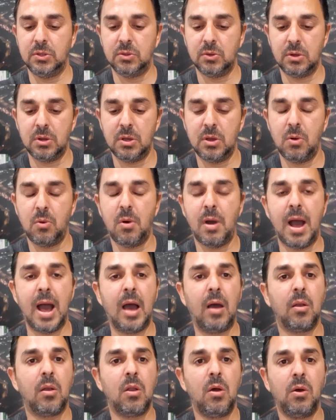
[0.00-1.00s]
to know
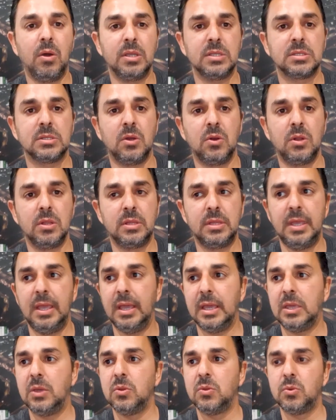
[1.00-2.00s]
how long it's going to
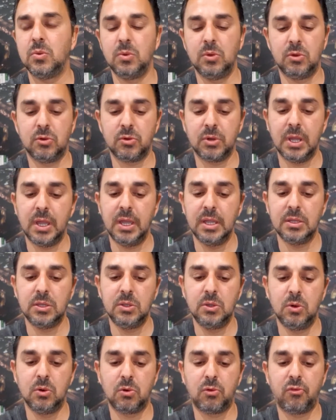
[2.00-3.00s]
take you to
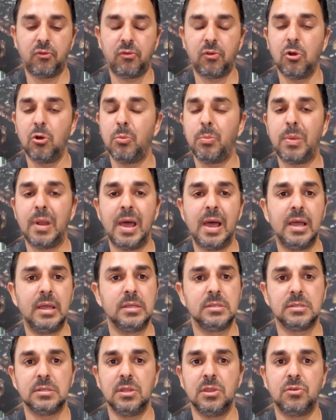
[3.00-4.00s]
create your floor
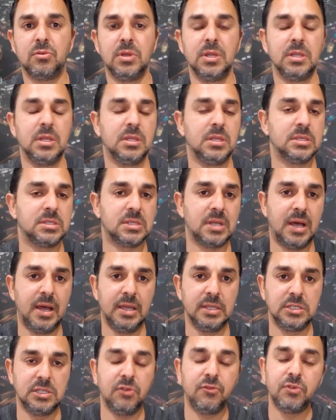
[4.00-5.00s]
plans and 3D
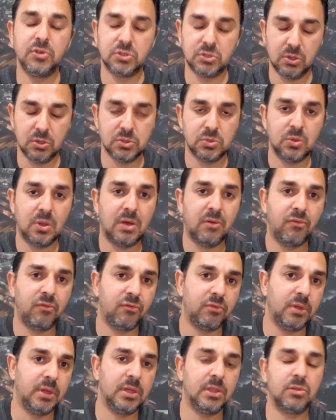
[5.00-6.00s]
designs if you chose to have
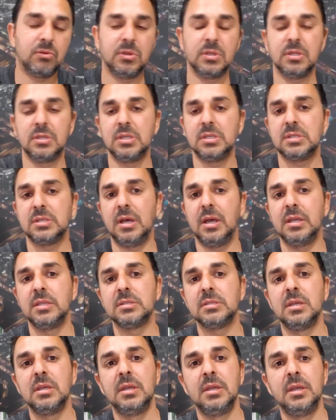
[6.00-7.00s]
3D
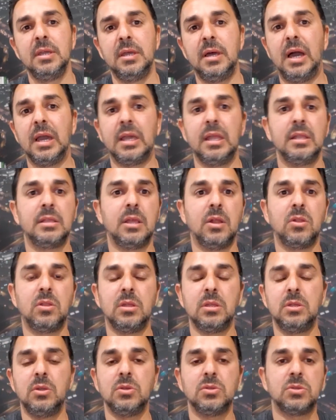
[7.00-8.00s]
designs. I can tell you
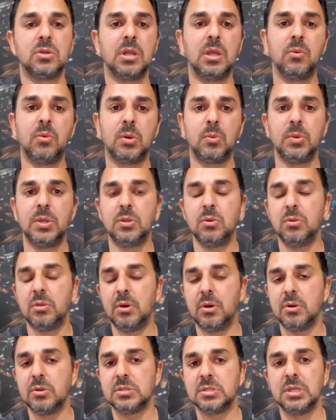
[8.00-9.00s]
that usually when we do
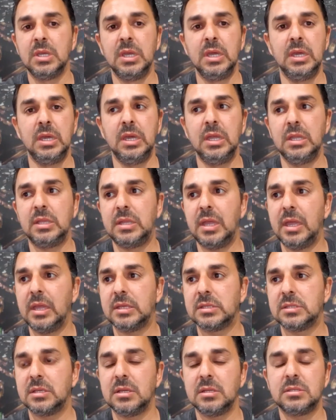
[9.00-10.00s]
those, it
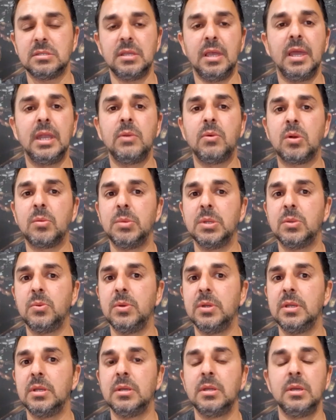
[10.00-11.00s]
takes us anywhere
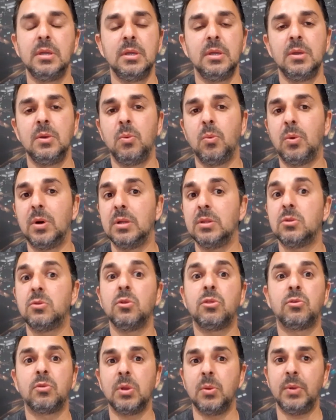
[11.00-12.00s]
between 1
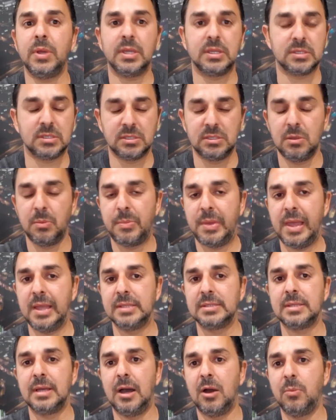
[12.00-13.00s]
to 3 weeks.
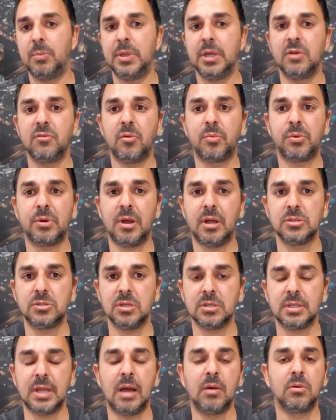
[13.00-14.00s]
Depends how big of a
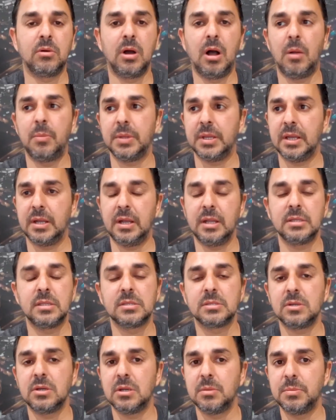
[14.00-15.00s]
project, how complicated
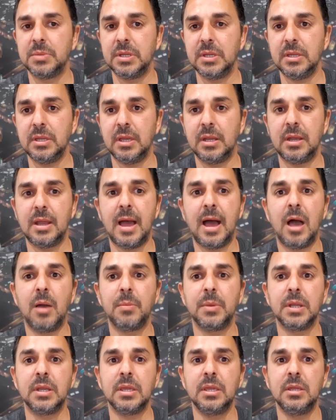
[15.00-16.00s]
it's going to be, and how
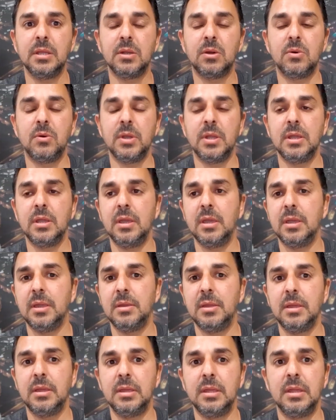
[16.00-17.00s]

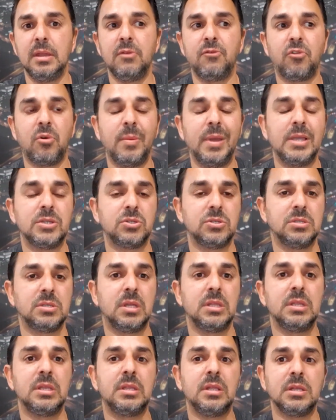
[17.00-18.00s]
many informations
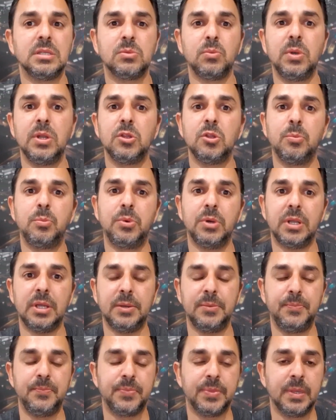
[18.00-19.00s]
and details we need to put
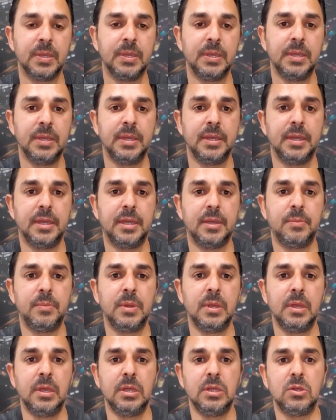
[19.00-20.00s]
in.
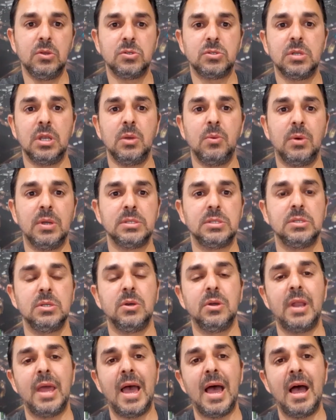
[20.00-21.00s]
Usually once you're
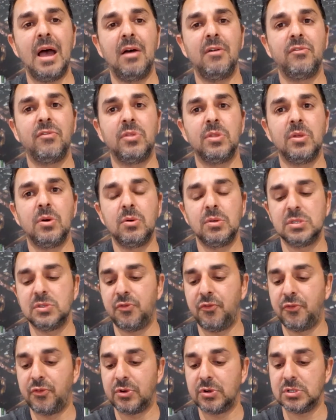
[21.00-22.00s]
going to have those
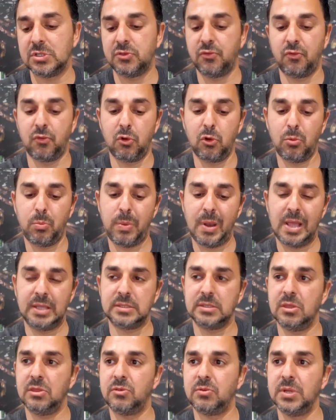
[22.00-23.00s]
first floor
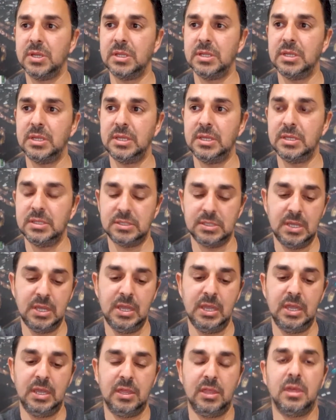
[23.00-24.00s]
plans and 3Ds,
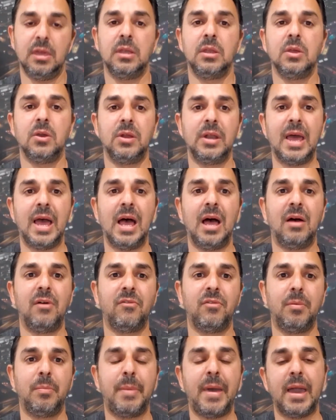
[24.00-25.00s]
then you're going to
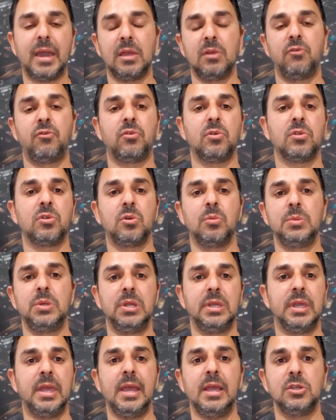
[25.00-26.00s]
have a back and forth
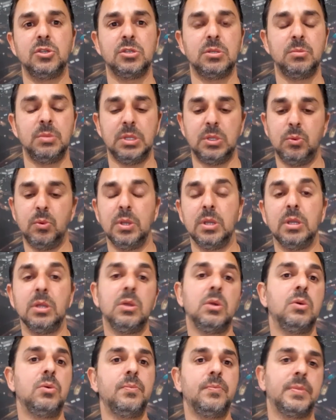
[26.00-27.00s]
communication between
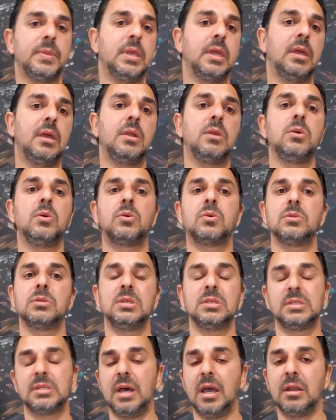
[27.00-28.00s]
you and your
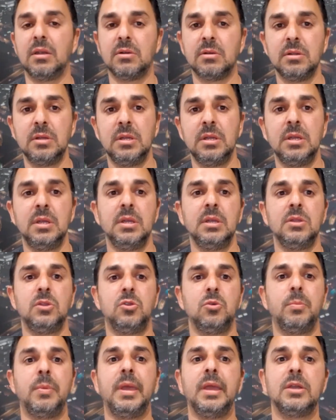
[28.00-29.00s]
designer
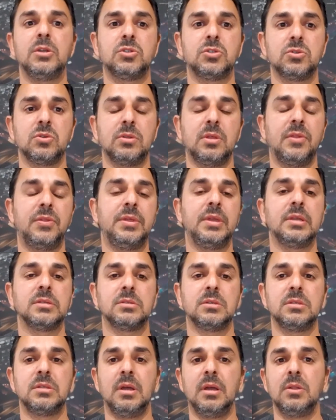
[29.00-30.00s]
to make sure that things
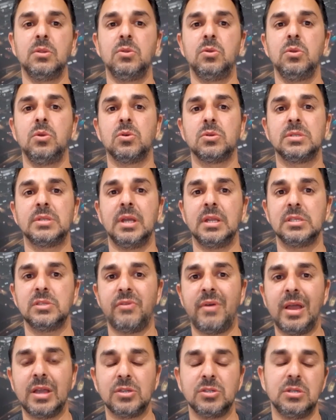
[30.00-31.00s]
are done to your
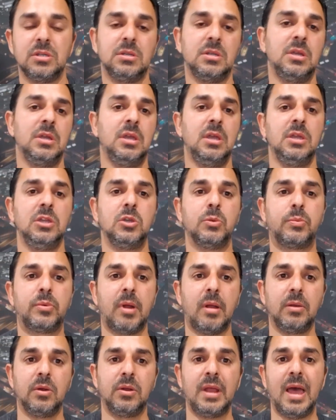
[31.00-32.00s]
satisfaction. You're
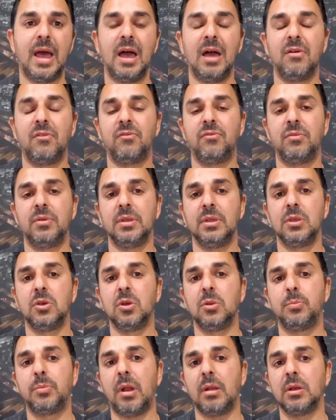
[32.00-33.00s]
probably going
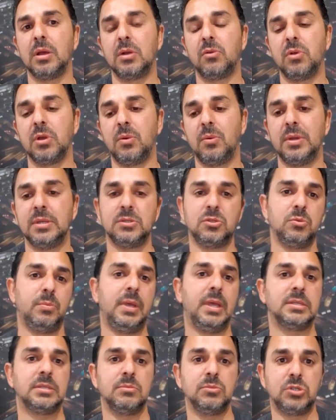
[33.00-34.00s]
to request to
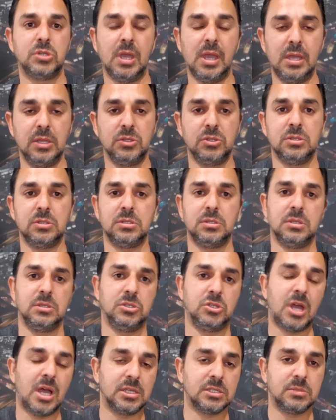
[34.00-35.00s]
make some changes,
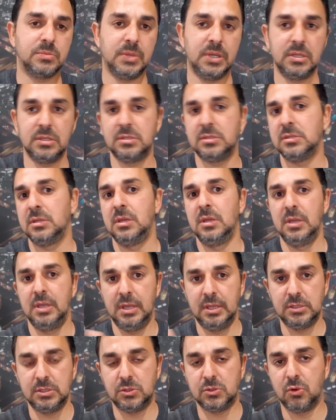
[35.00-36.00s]
adjustments,
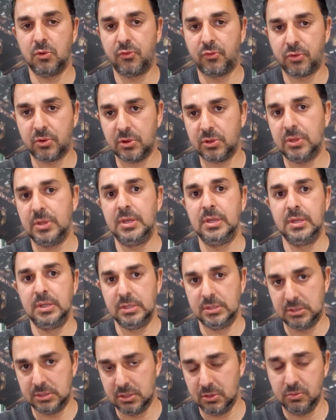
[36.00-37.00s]
and so forth.
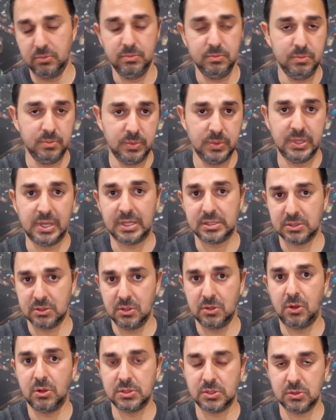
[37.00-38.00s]
So that's
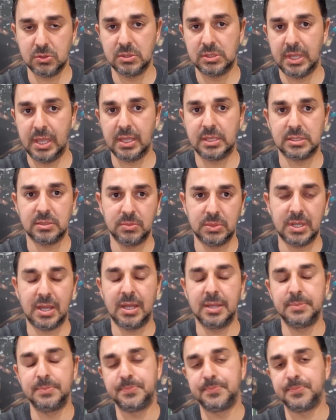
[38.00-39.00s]
going to also take some time.